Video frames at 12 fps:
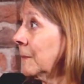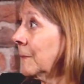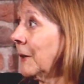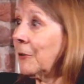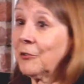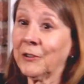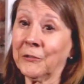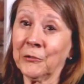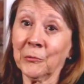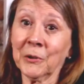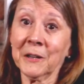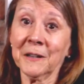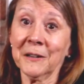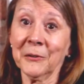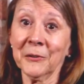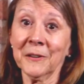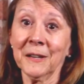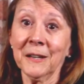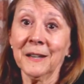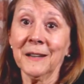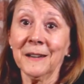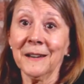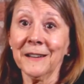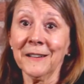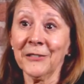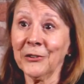Microsoft's work in health. And